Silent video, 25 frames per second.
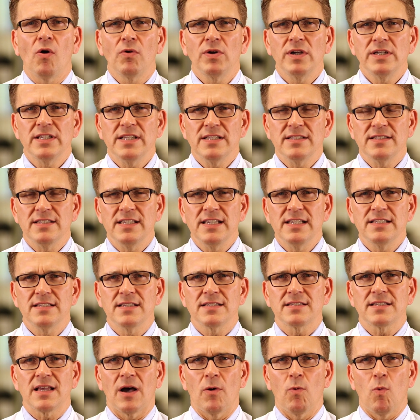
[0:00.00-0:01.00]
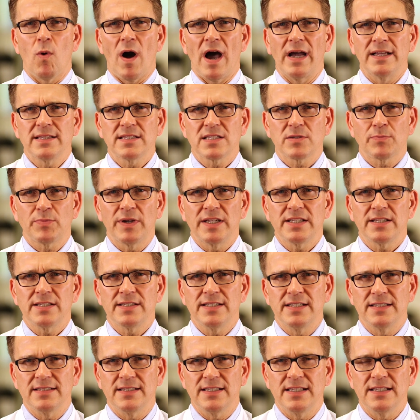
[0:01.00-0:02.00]
Oral diseases are widespread
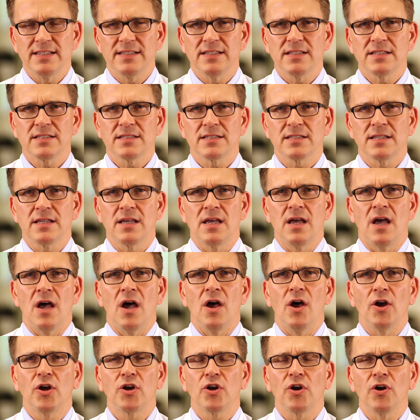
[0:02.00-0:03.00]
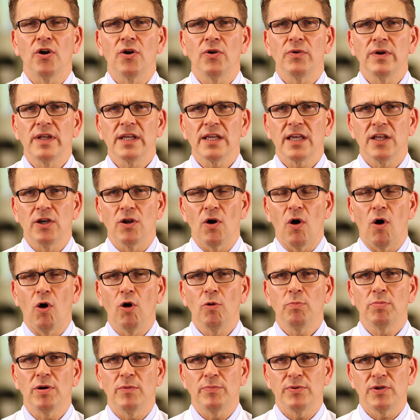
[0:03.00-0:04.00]
diseases occurring in
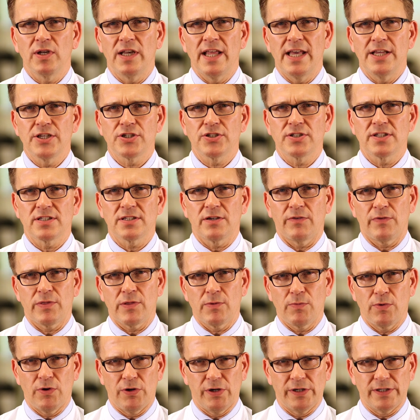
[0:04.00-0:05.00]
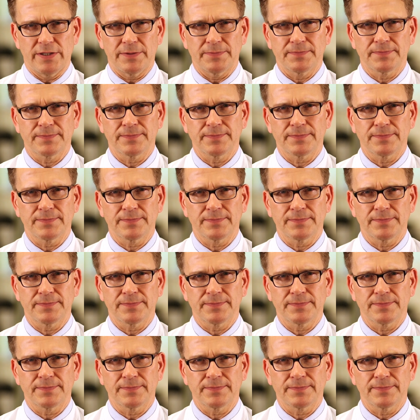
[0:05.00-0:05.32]
all populations of the world.